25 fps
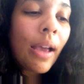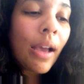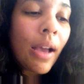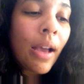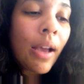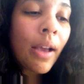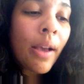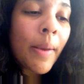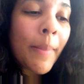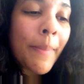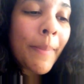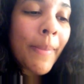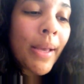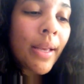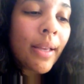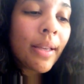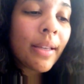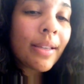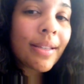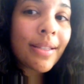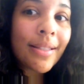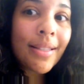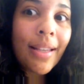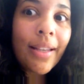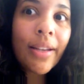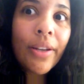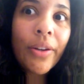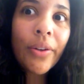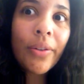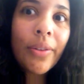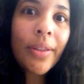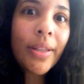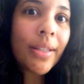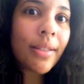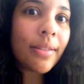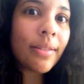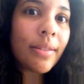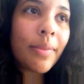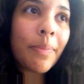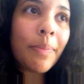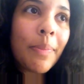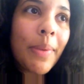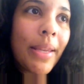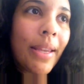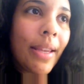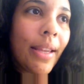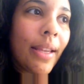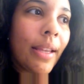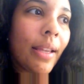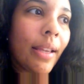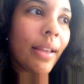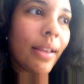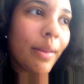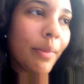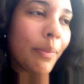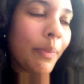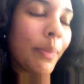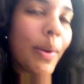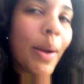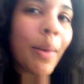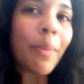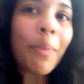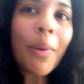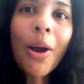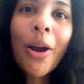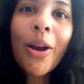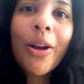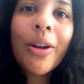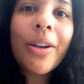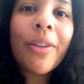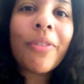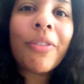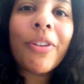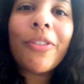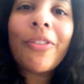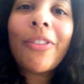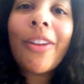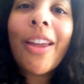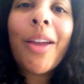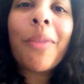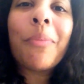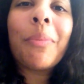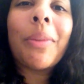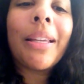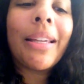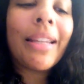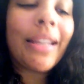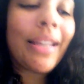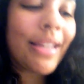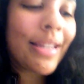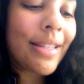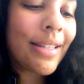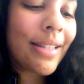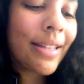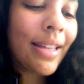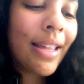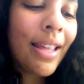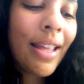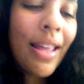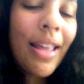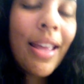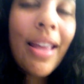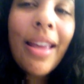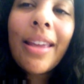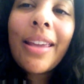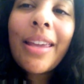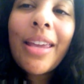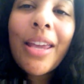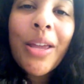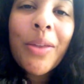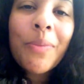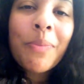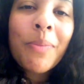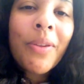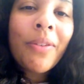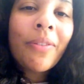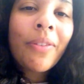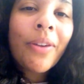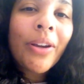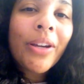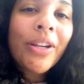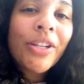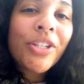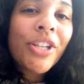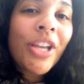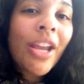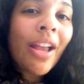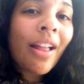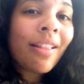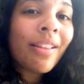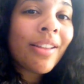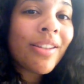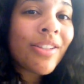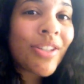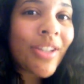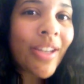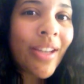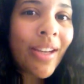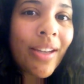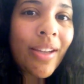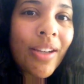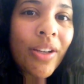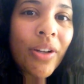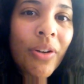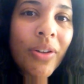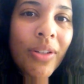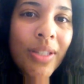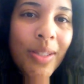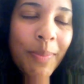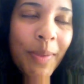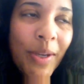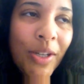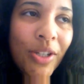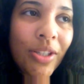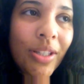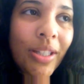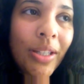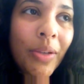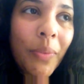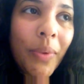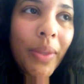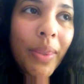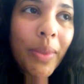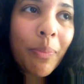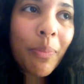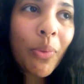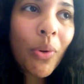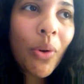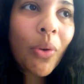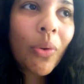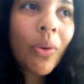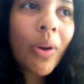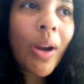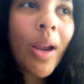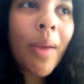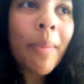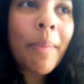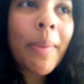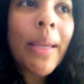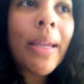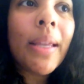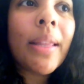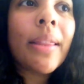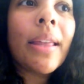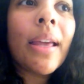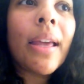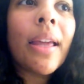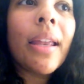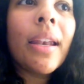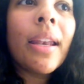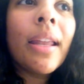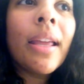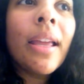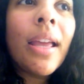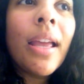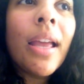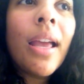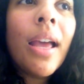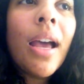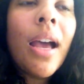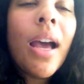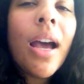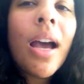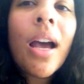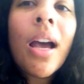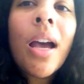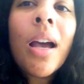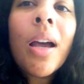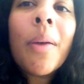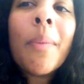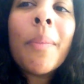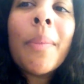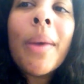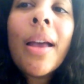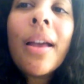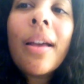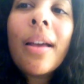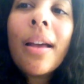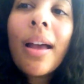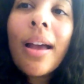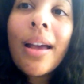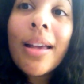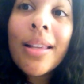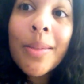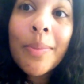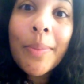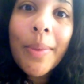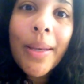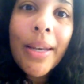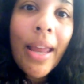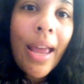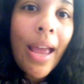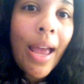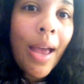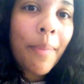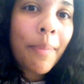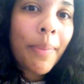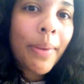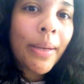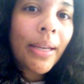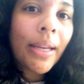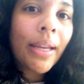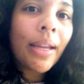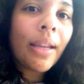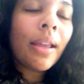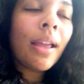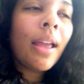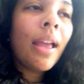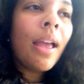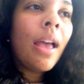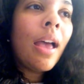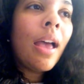because I know that being a part of a family can be very challenging, you know, especially with the programming that has been happening.